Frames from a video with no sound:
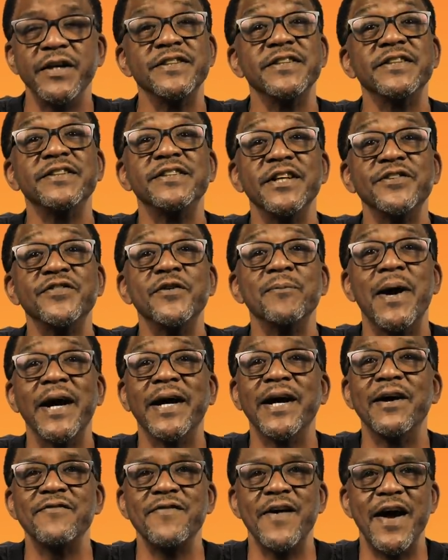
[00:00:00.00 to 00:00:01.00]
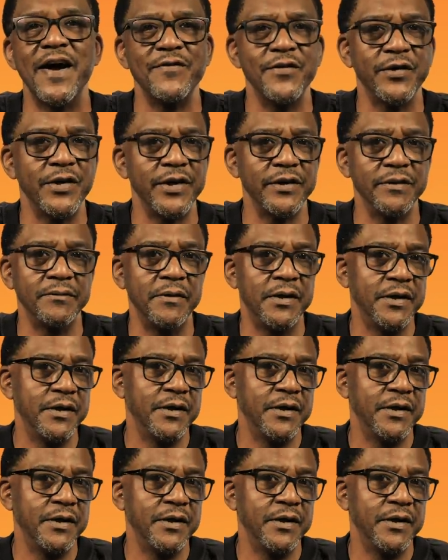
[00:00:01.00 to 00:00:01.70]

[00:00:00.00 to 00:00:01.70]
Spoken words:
the success from I Got Five on it,